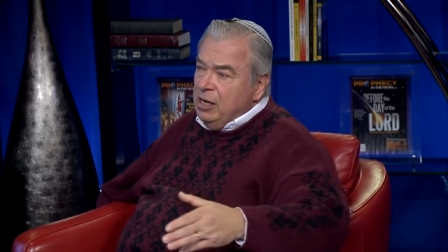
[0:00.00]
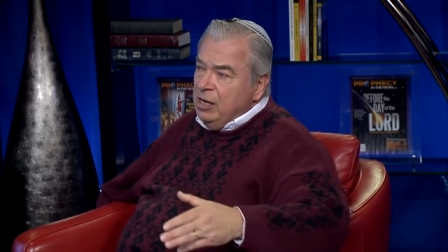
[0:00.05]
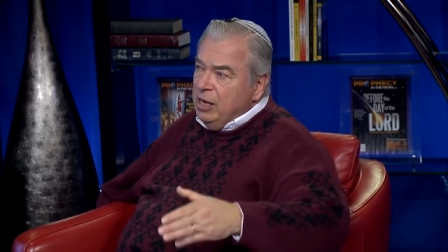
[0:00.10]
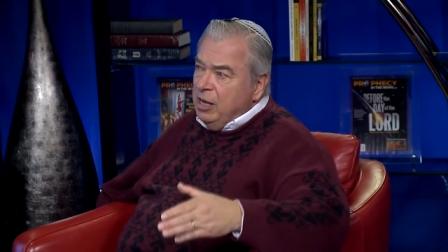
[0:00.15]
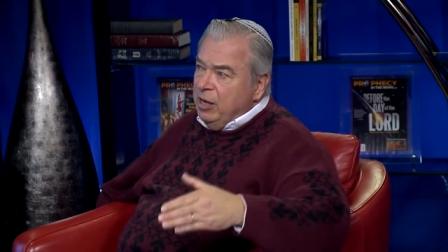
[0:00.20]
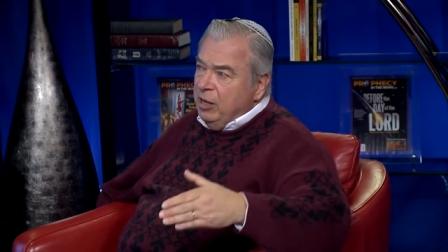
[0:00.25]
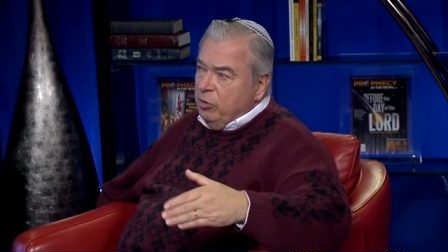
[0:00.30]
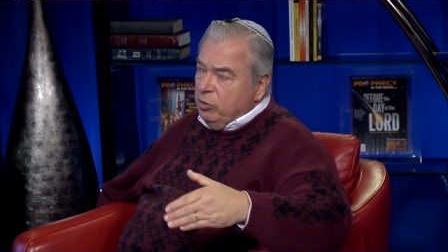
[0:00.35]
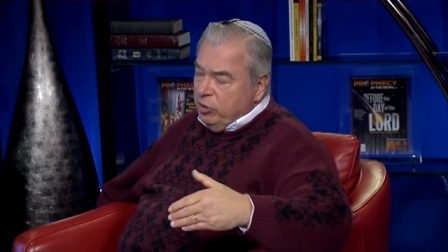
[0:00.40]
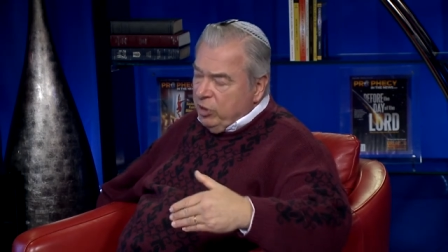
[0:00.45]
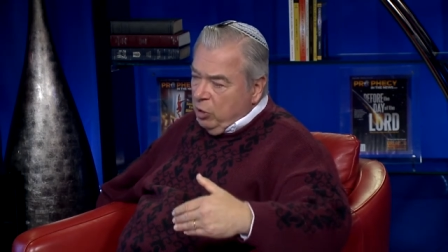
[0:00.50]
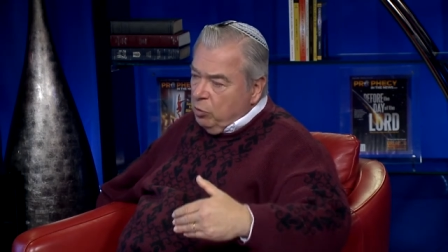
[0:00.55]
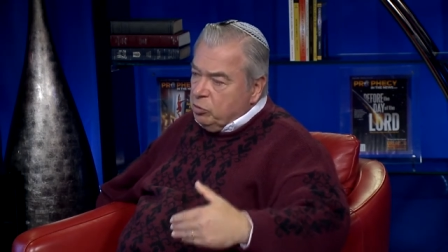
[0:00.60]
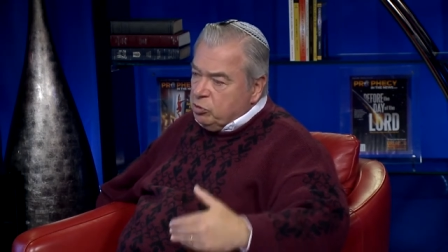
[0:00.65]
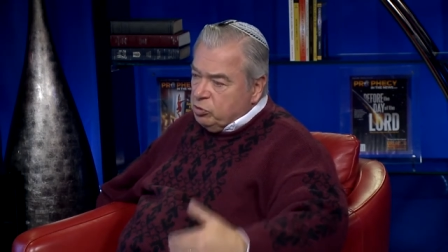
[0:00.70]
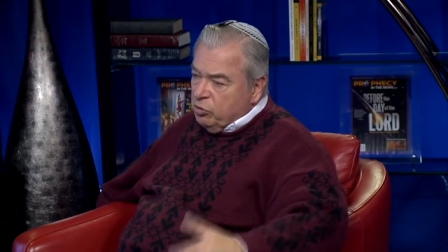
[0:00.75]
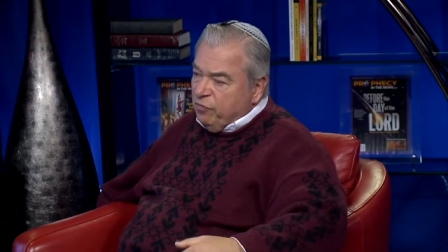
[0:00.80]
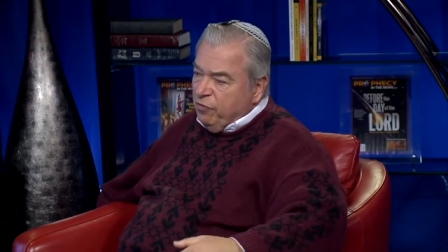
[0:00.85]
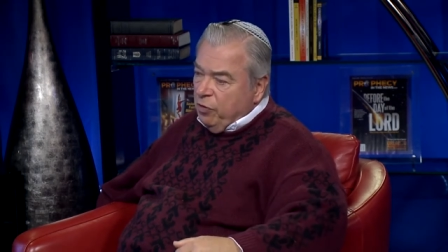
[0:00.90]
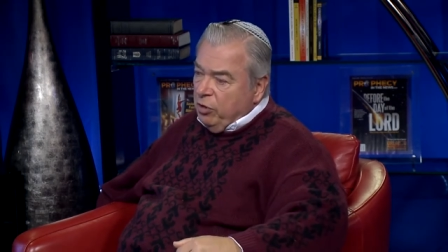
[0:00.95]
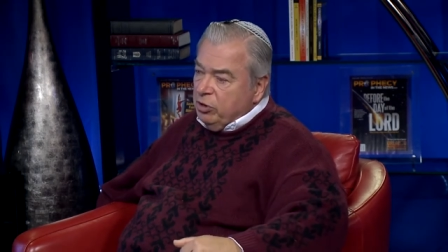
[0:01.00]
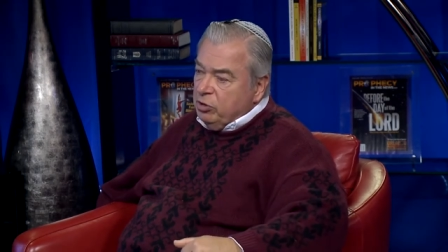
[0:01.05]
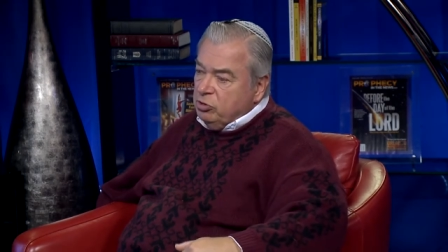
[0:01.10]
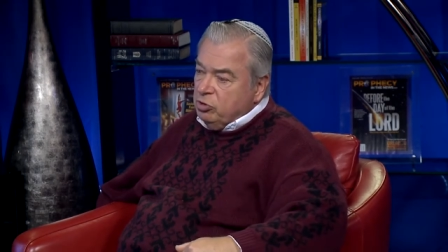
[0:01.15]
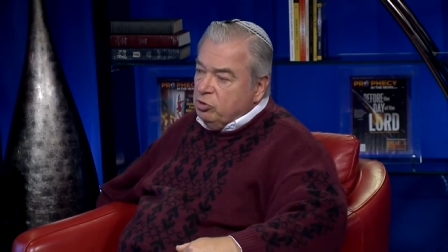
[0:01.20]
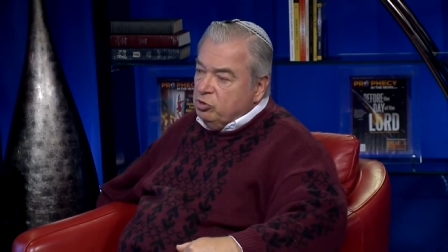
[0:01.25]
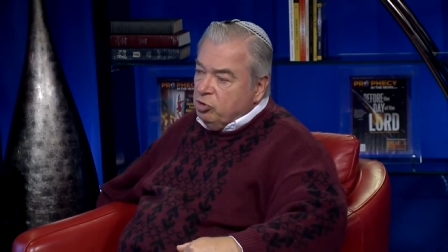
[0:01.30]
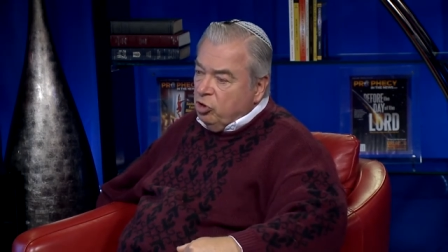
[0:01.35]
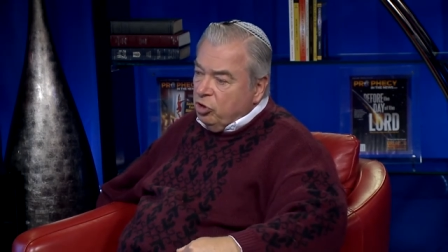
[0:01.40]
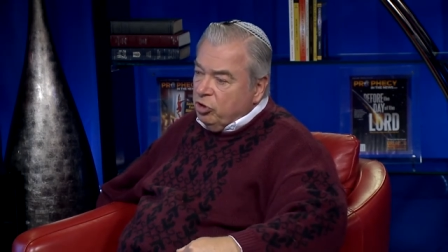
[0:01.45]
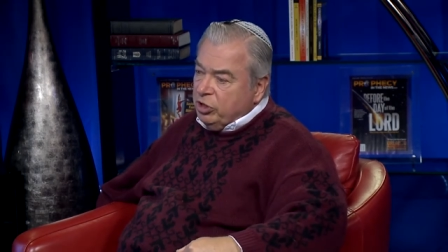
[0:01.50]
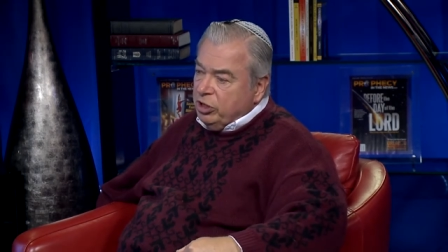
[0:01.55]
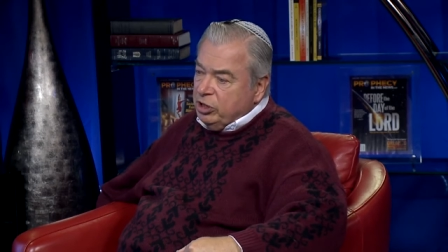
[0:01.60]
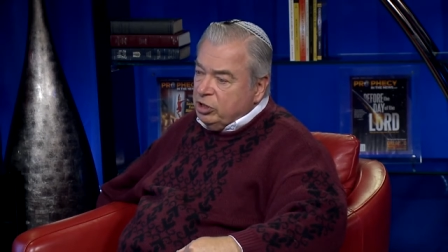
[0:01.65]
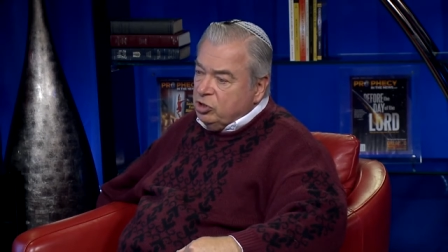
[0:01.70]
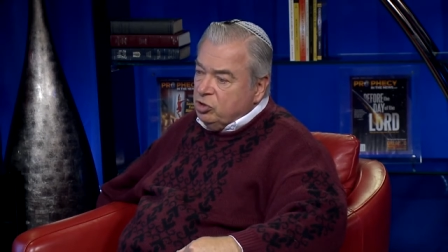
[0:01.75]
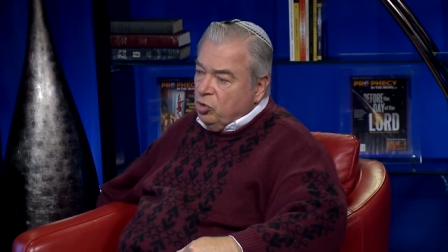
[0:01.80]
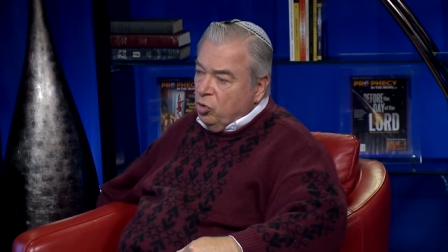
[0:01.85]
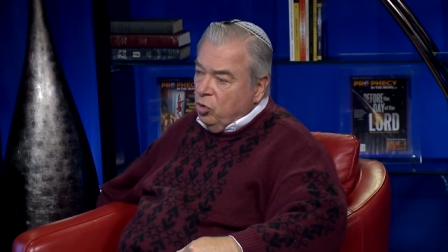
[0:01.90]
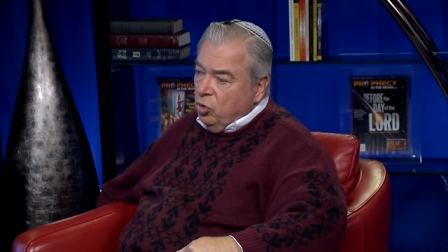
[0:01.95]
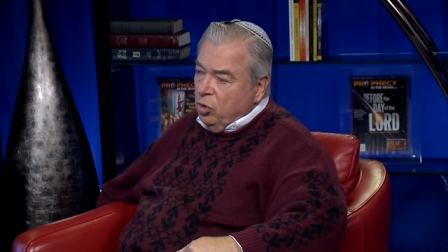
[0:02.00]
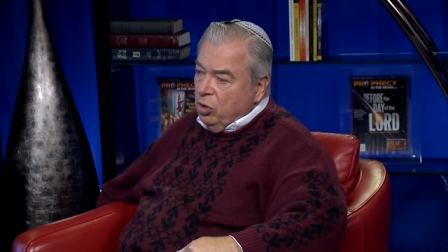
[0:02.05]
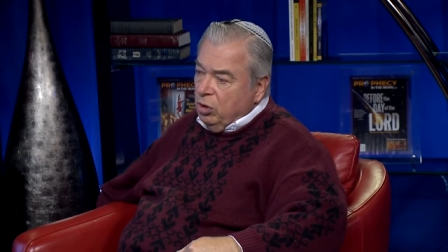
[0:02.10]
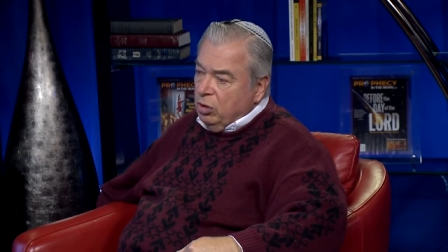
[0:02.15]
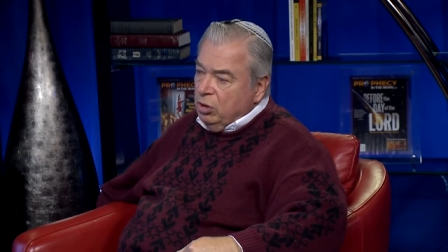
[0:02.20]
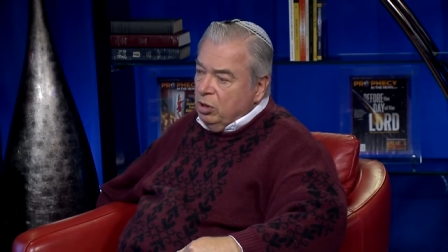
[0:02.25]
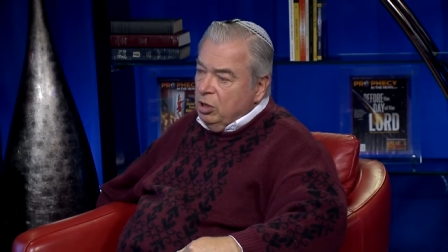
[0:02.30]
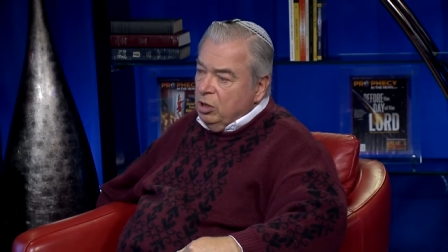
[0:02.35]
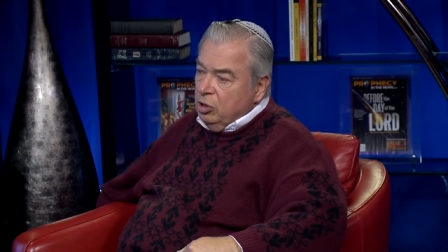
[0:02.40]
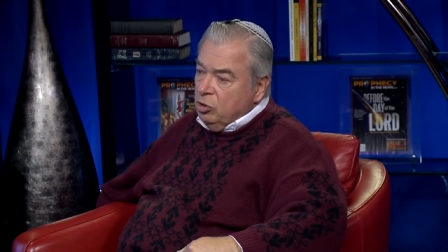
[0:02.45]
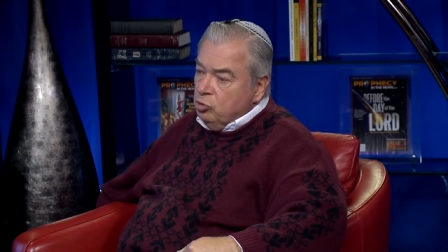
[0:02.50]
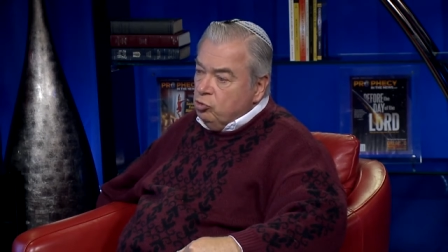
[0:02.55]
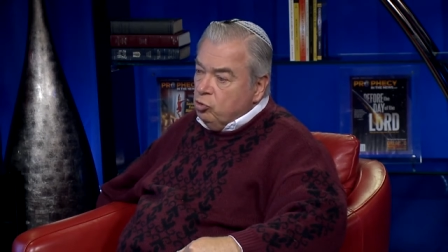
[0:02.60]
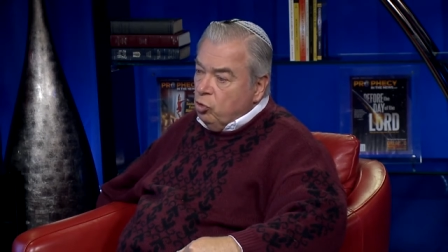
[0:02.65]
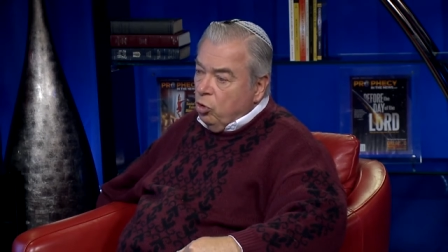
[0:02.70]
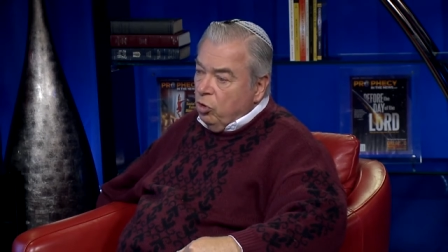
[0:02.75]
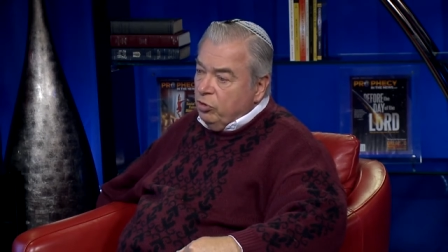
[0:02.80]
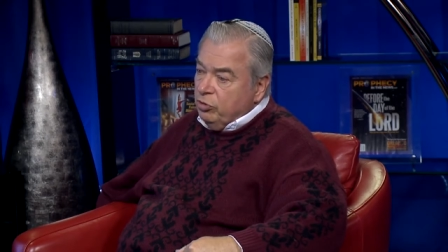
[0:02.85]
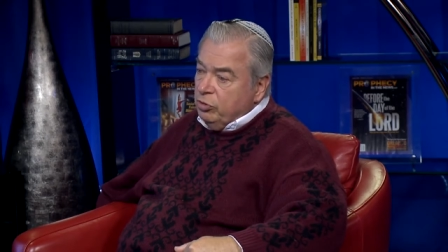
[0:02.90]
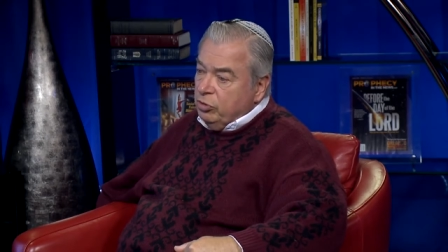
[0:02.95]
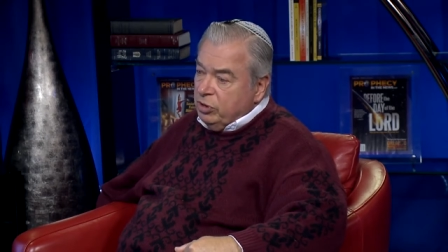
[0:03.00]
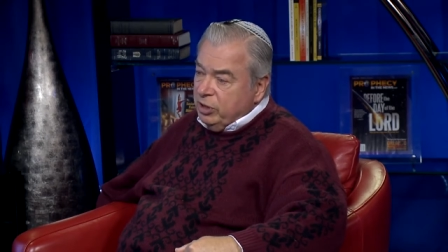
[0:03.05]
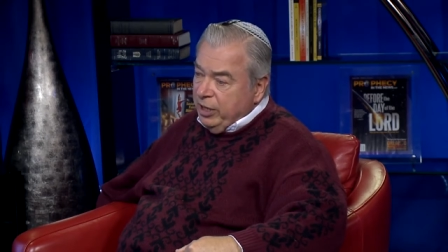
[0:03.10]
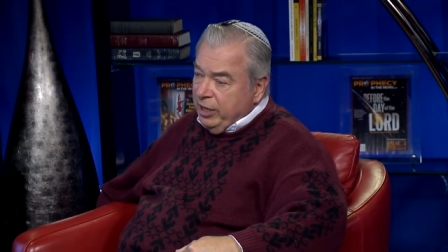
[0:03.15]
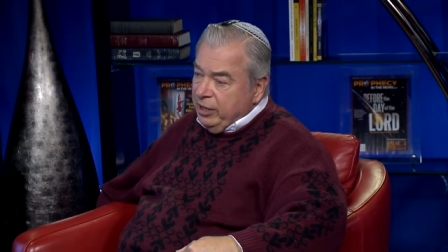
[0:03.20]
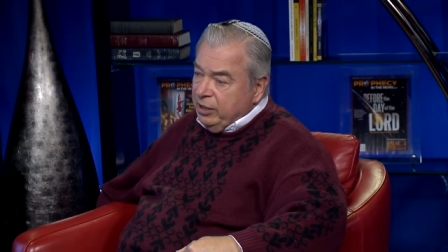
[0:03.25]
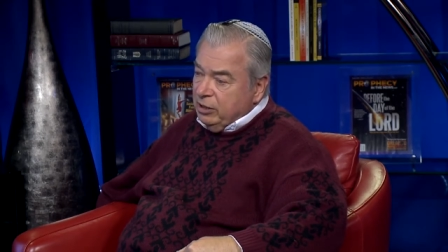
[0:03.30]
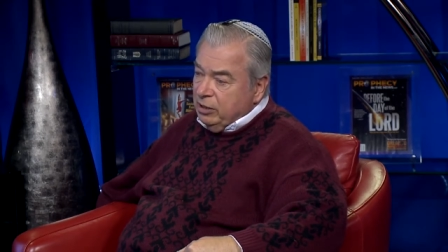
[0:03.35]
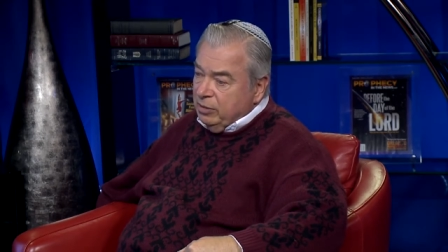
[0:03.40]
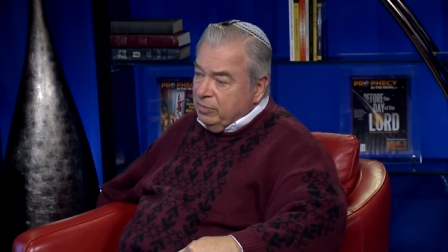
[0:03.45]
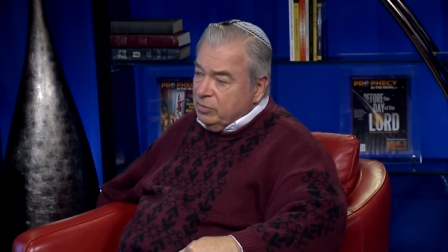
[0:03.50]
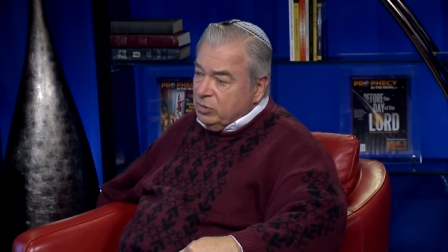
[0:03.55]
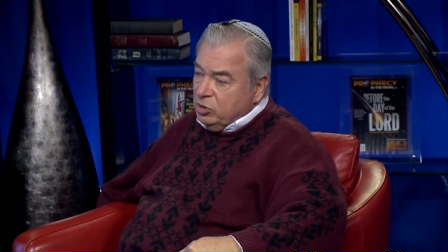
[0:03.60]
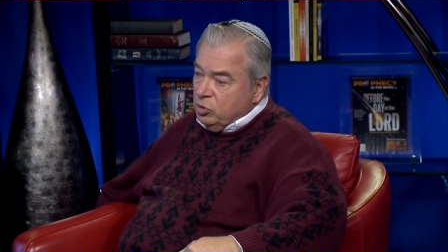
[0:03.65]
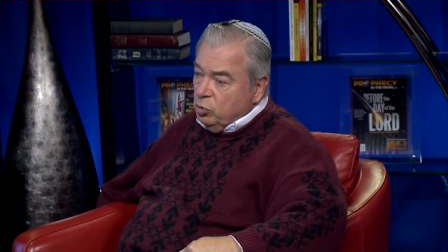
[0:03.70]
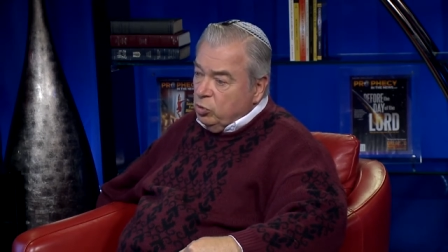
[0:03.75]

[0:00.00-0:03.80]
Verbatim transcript: it, it was referring to Turkish or northern kingdoms,